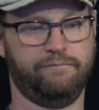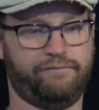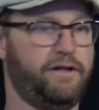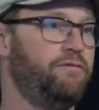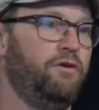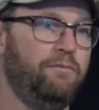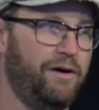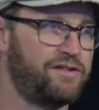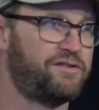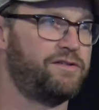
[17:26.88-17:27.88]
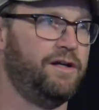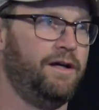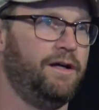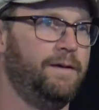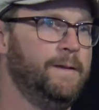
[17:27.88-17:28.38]
pretty robust
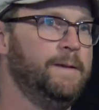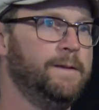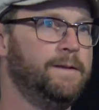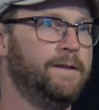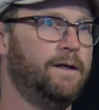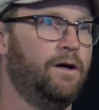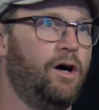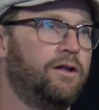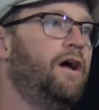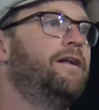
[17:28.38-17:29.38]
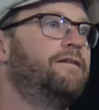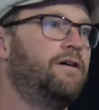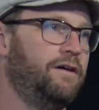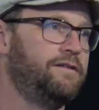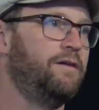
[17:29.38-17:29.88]
uh, online
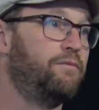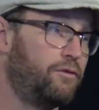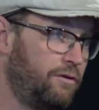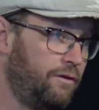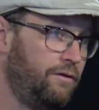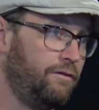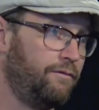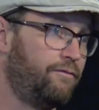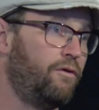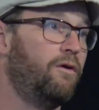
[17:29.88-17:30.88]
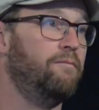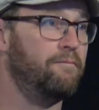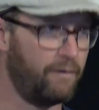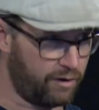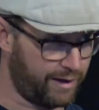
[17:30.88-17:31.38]
content portal for
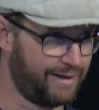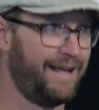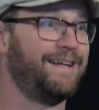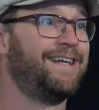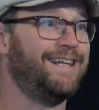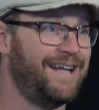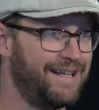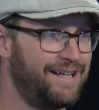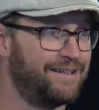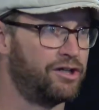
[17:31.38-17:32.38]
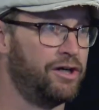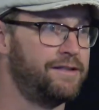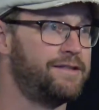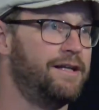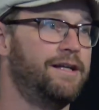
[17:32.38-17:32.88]
Atlantic Canadian
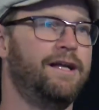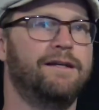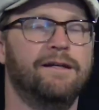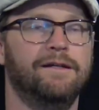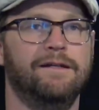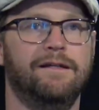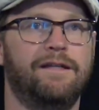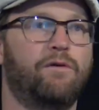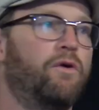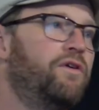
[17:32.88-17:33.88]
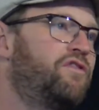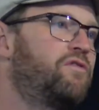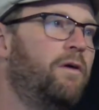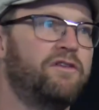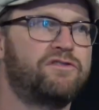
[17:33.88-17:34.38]
content. And they were always the
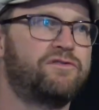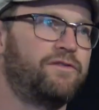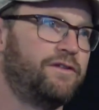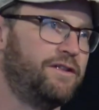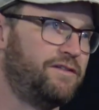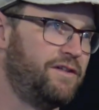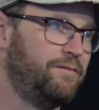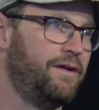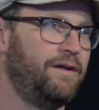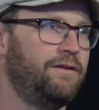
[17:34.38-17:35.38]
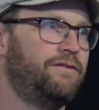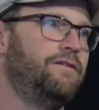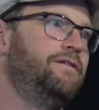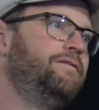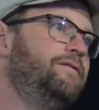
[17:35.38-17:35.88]
sponsors for the ECMAs
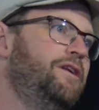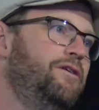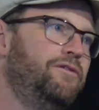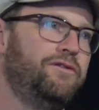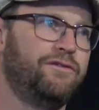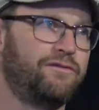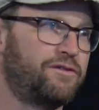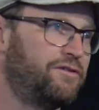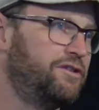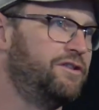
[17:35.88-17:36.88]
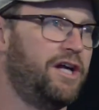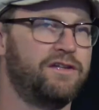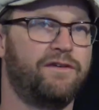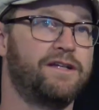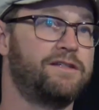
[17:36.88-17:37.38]
and you know the Nova Scotia
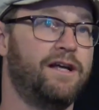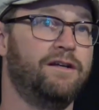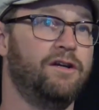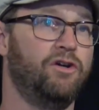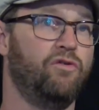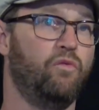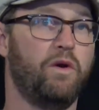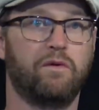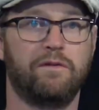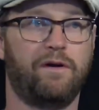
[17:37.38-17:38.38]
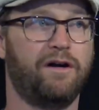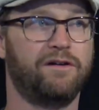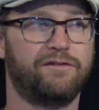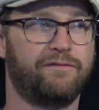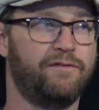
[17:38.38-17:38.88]
Jazz Fest, and we were the
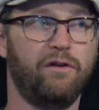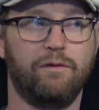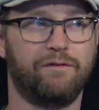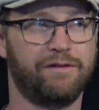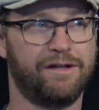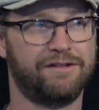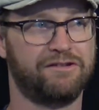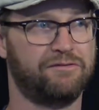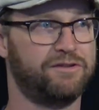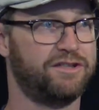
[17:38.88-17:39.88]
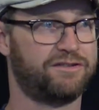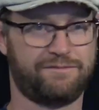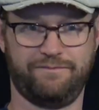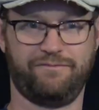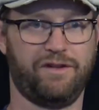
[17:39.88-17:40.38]
partner to film everything. So we just
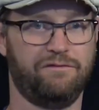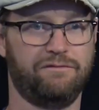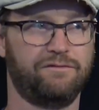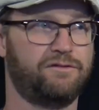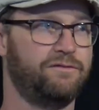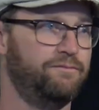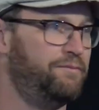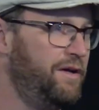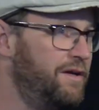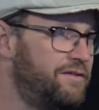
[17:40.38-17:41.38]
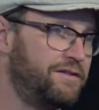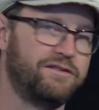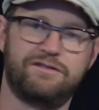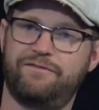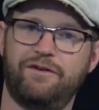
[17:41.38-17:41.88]
you were busy, busy,
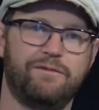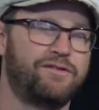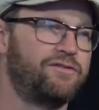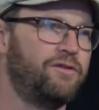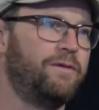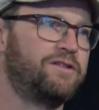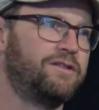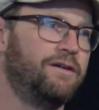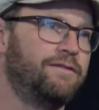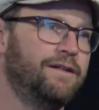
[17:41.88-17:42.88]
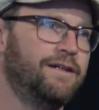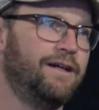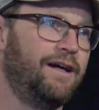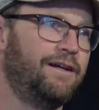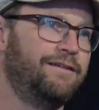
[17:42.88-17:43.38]
just filming so much stuff,
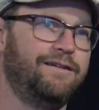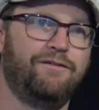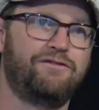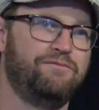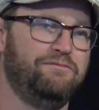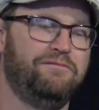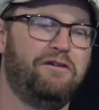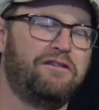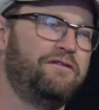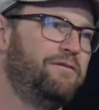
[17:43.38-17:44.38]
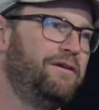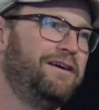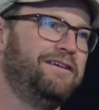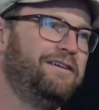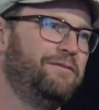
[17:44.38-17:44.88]
and I was I was living in my
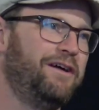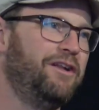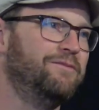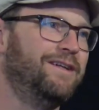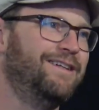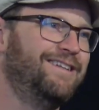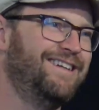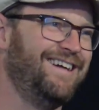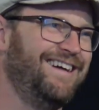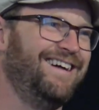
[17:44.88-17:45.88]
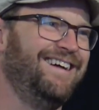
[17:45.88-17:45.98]
in my element. yeah.